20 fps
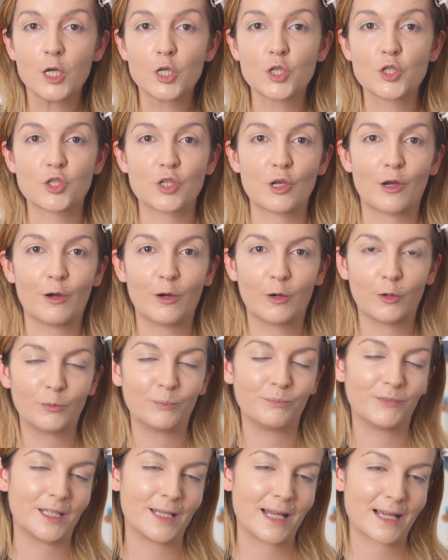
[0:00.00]

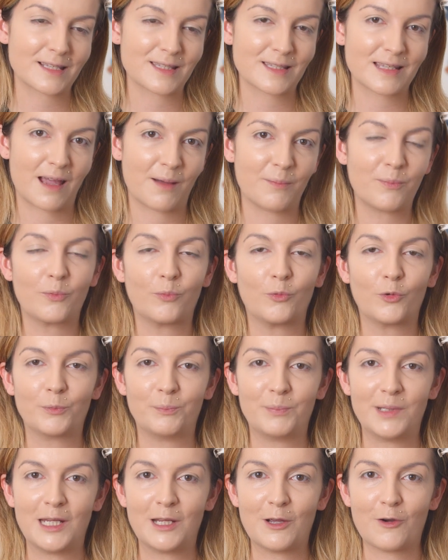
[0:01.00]
So the next step
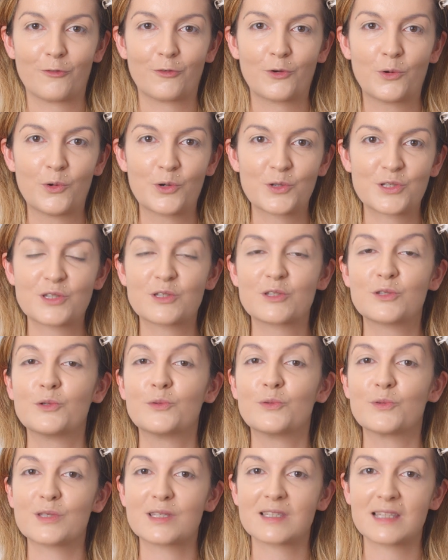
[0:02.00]
would be, of course,
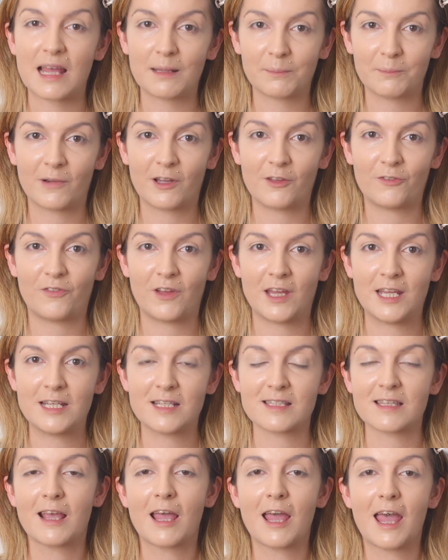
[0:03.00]
to set my
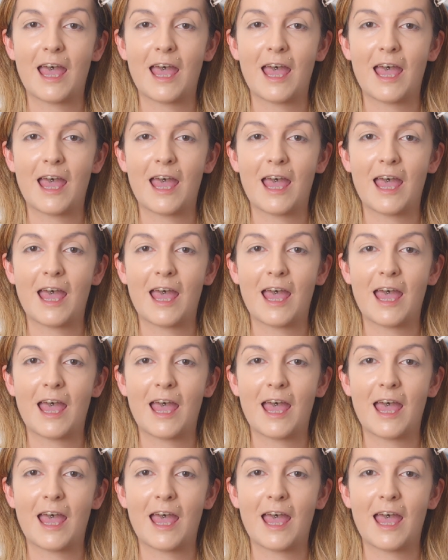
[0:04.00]
face.